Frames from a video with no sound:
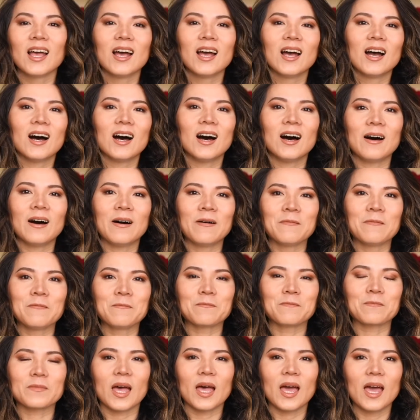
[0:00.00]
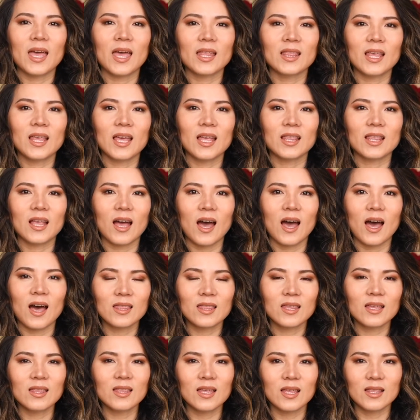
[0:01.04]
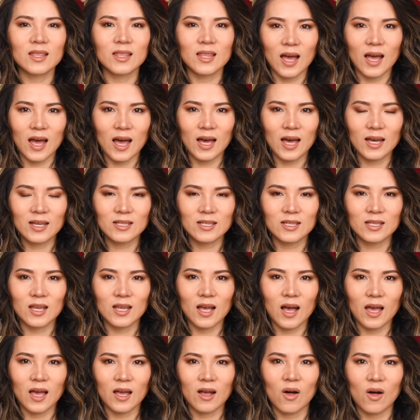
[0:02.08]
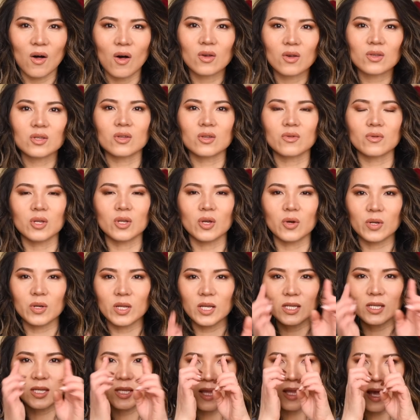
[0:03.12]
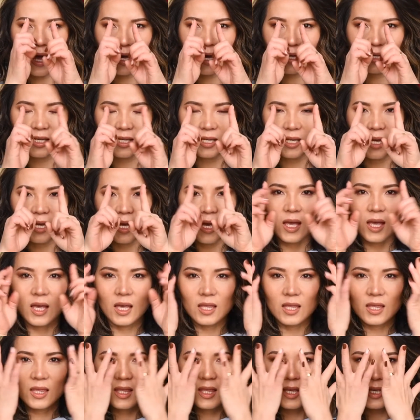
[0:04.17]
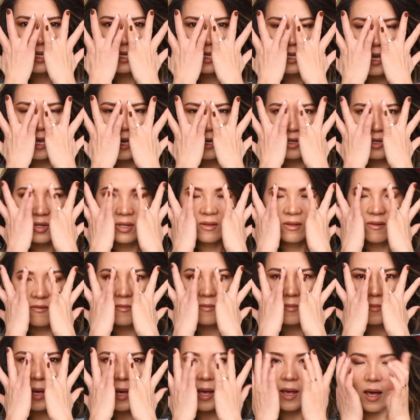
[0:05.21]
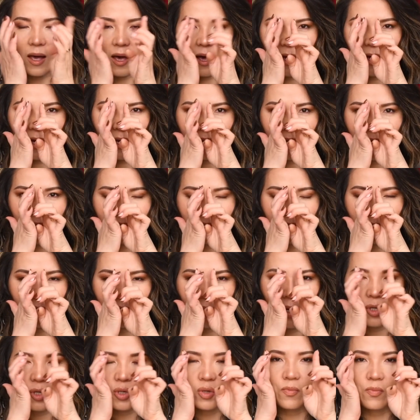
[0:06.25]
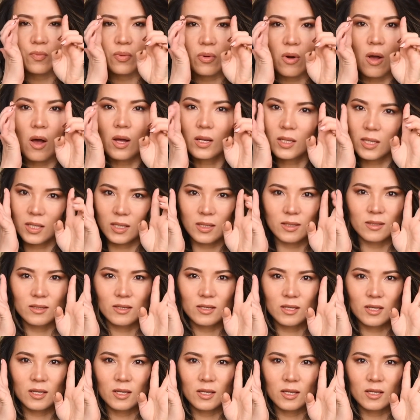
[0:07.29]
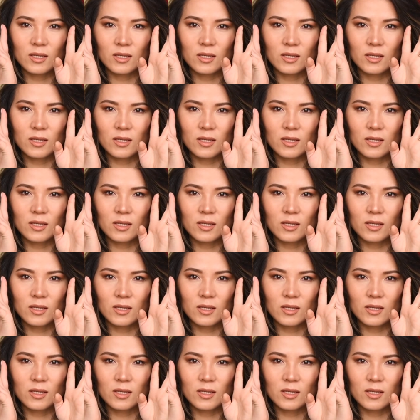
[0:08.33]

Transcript: And then other than that, I also noticed that this section of my eye is much broadened.